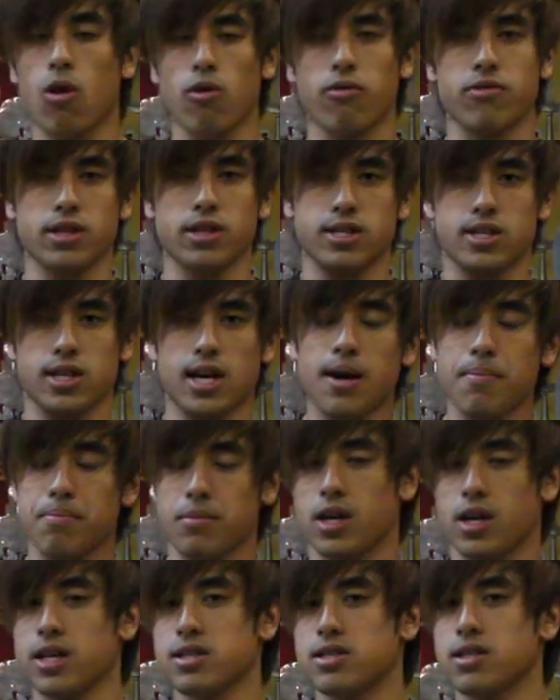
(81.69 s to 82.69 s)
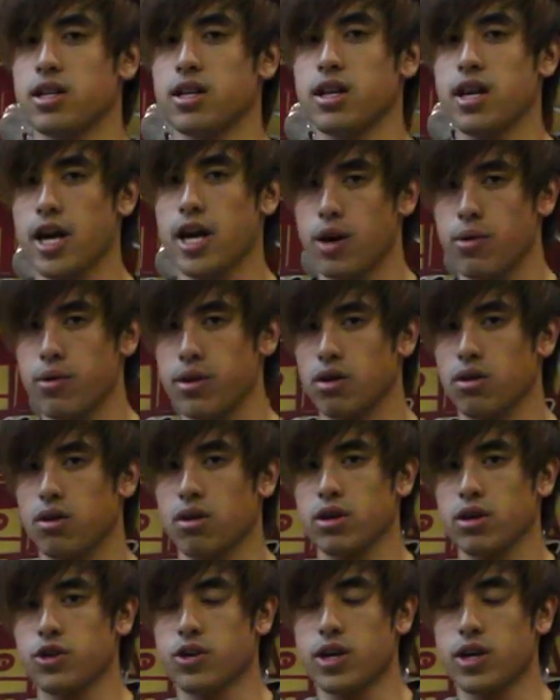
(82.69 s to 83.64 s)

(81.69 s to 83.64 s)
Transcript: over the top because in an aerial,